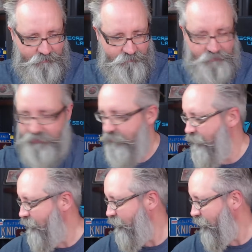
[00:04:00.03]
it because
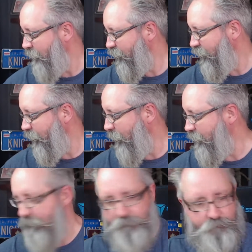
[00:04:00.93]
I'm talking
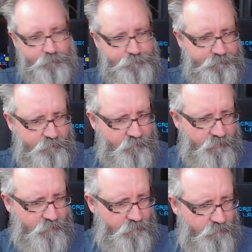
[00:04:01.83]
about it.
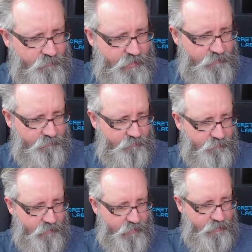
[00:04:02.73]
That
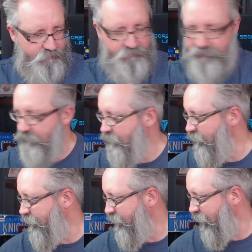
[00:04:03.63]
and
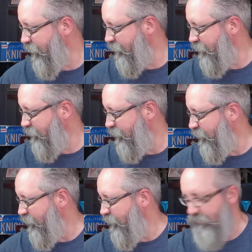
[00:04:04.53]
that
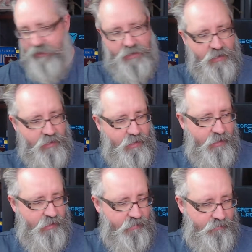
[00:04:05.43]

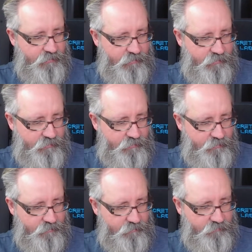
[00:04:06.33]

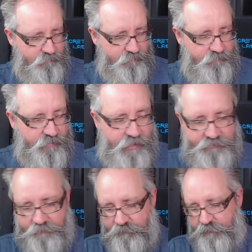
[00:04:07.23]
and that.